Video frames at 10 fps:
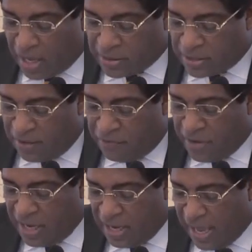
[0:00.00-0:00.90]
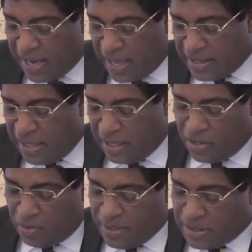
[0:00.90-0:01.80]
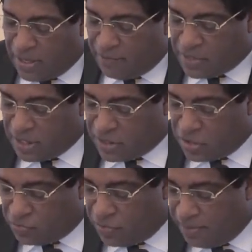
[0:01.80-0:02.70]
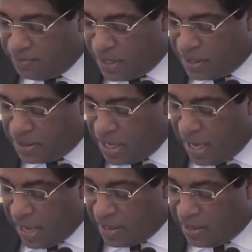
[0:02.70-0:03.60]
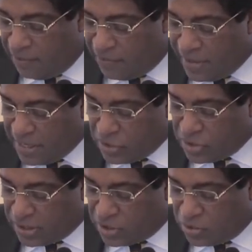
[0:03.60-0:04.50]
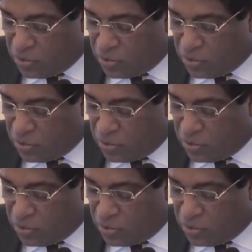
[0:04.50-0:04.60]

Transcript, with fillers: Several and other economies have successfully built and leveraged such